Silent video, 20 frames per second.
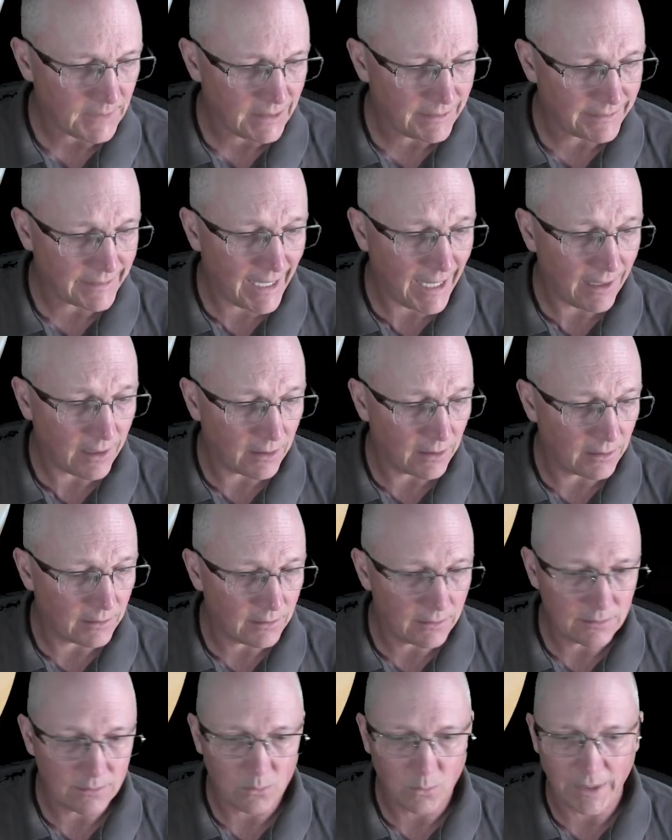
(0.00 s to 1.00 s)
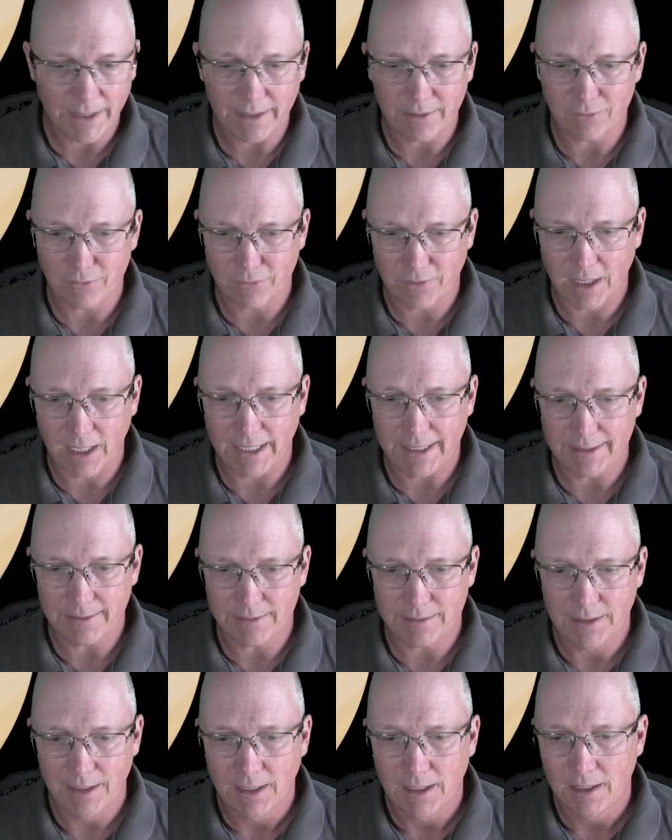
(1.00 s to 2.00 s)
Saturn, we can
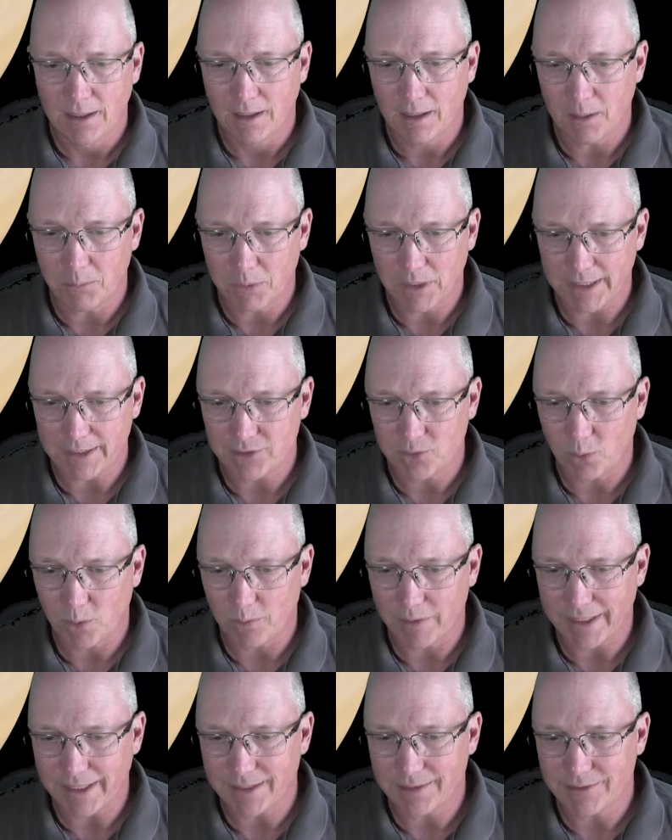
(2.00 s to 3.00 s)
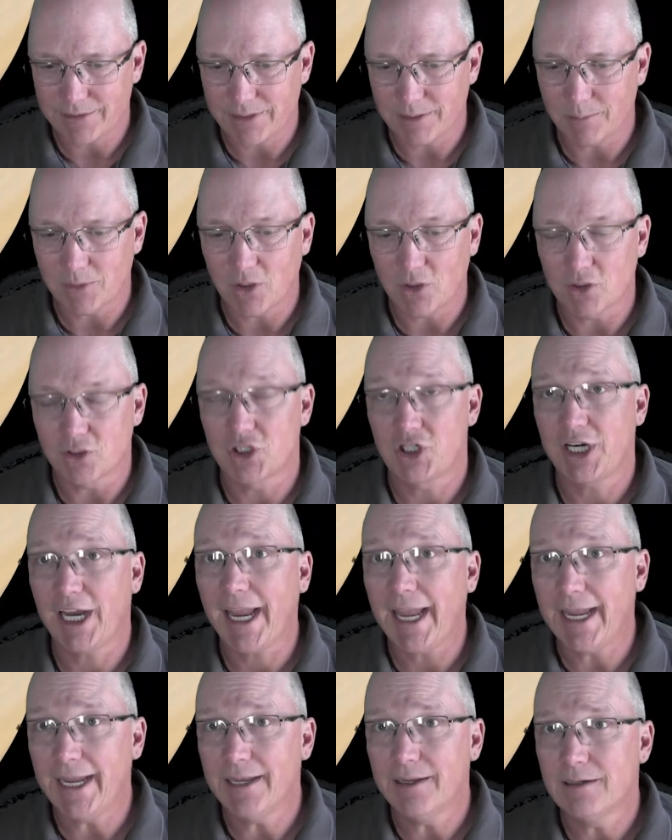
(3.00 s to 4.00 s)
find a place where we get a similar
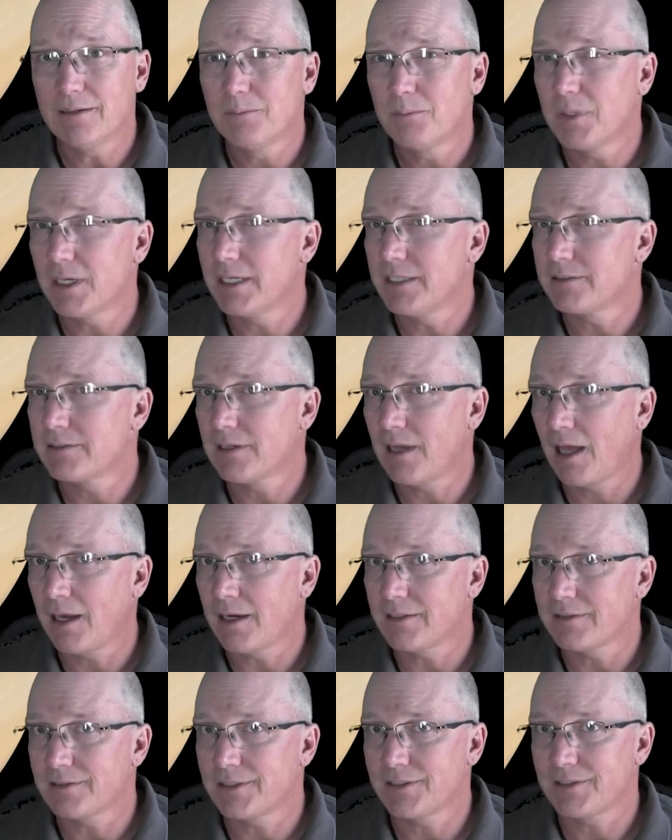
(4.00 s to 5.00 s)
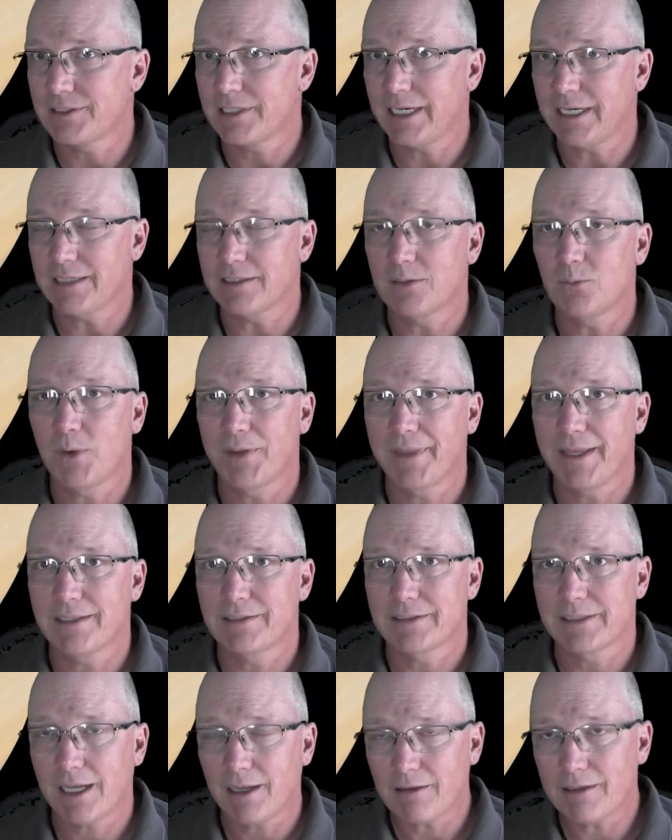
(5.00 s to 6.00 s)
shade, but it's not as distinct. And what
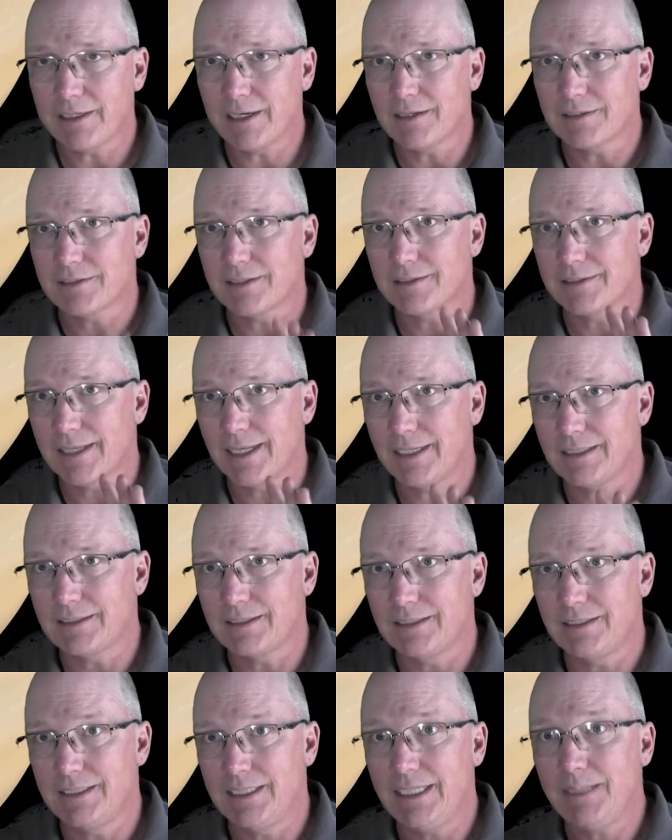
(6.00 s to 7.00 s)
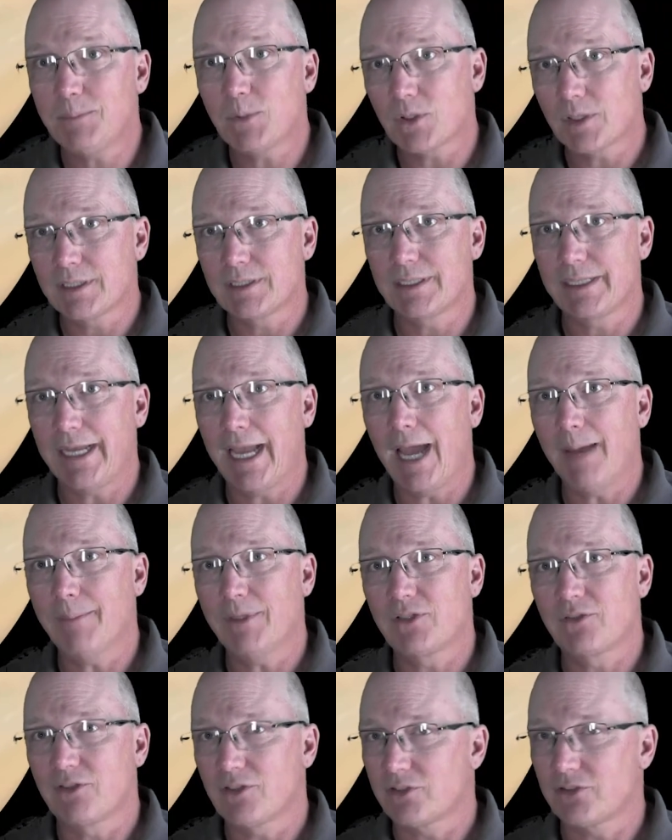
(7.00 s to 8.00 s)
that's telling us is that it's deeper into the
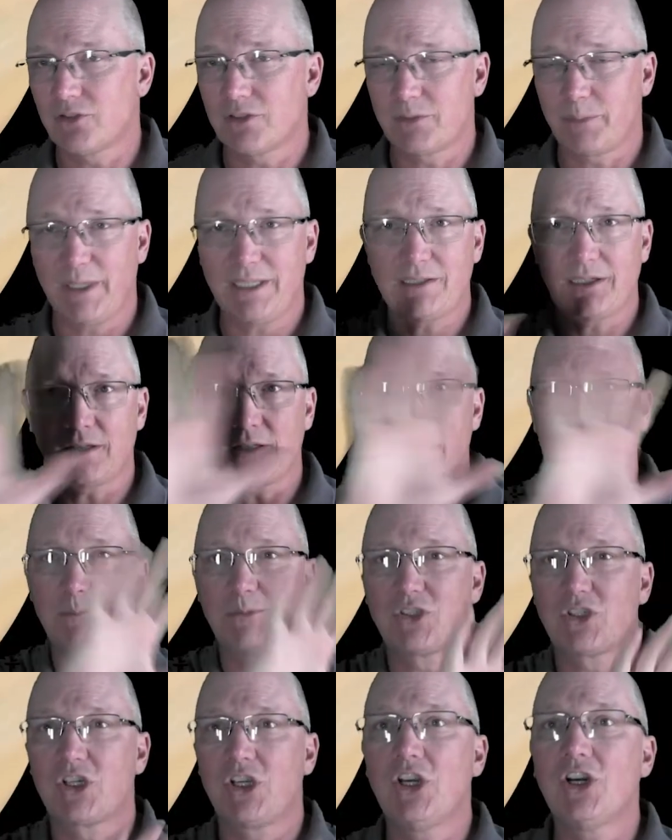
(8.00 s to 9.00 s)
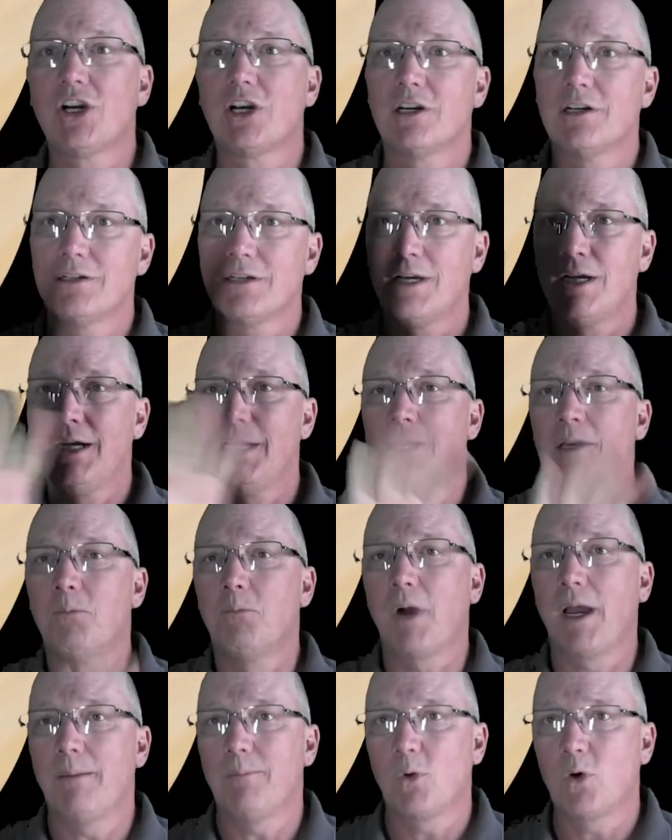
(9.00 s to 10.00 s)
atmosphere, so it's basically obscured
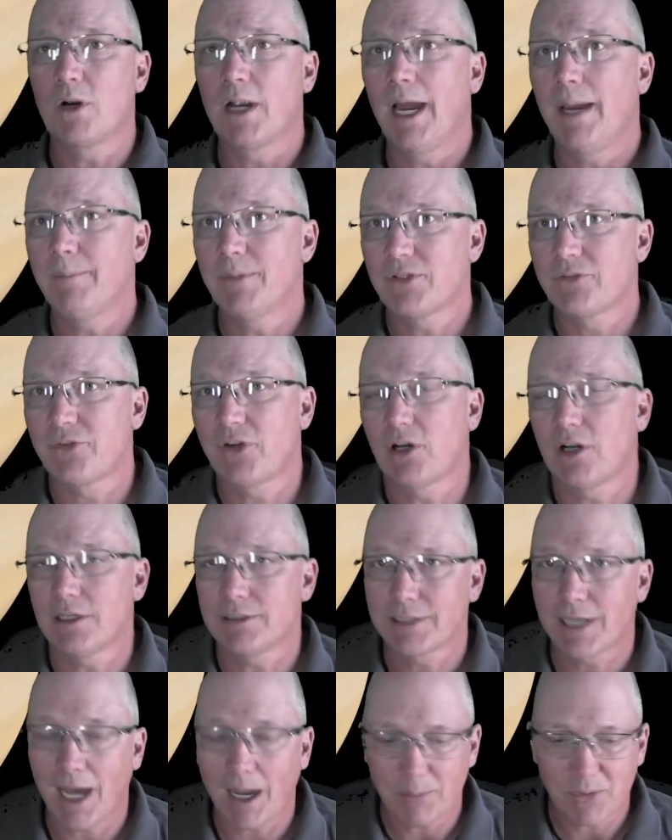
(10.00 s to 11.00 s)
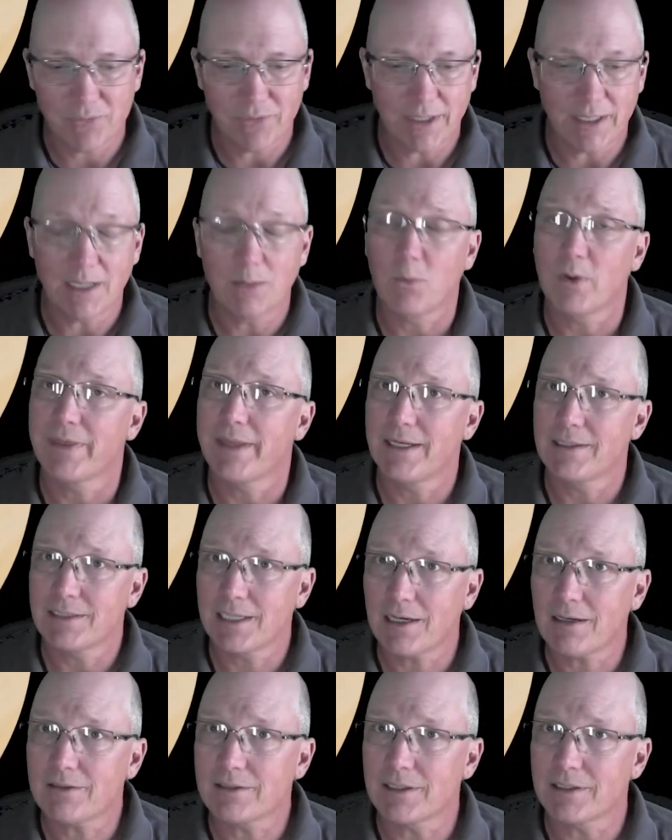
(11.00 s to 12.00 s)
by more atmosphere on top of it. And what that
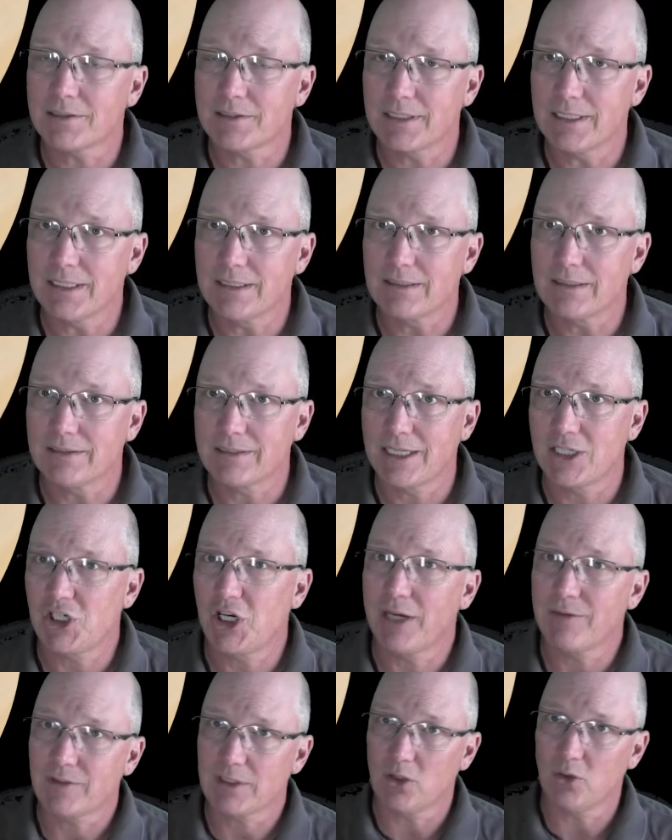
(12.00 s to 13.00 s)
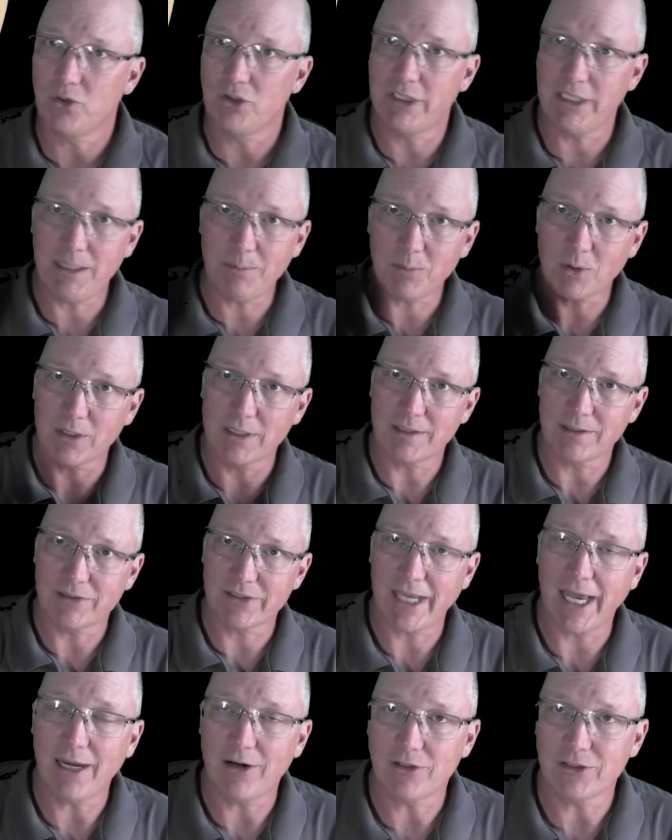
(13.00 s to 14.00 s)
tells us is that you have to go deeper into
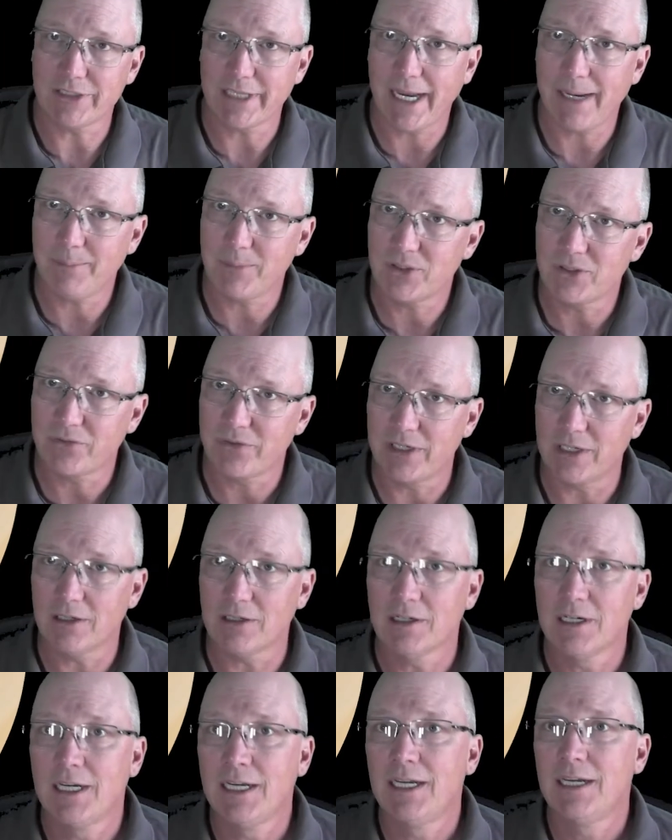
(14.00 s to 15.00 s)
Saturn's atmosphere